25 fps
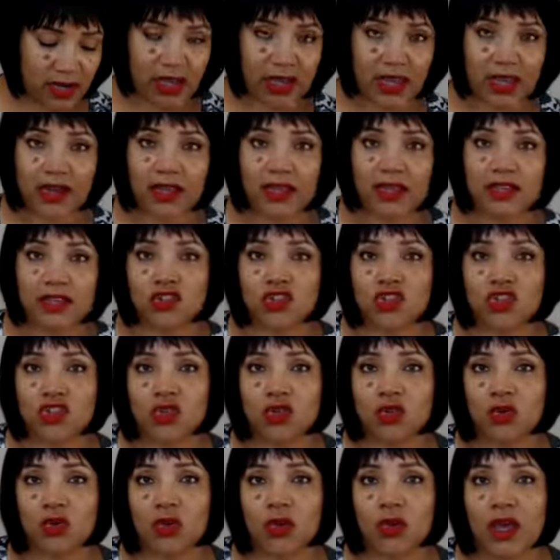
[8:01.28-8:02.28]
get
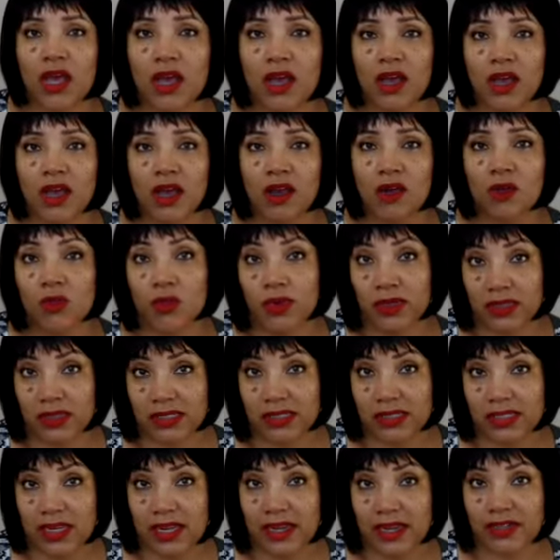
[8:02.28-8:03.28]
into uh, real
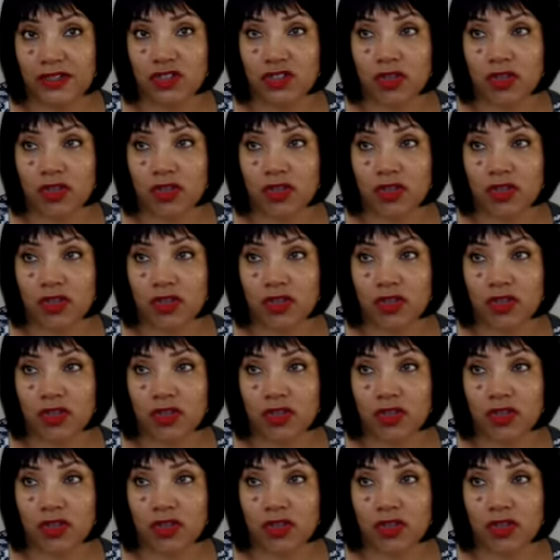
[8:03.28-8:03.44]
estate.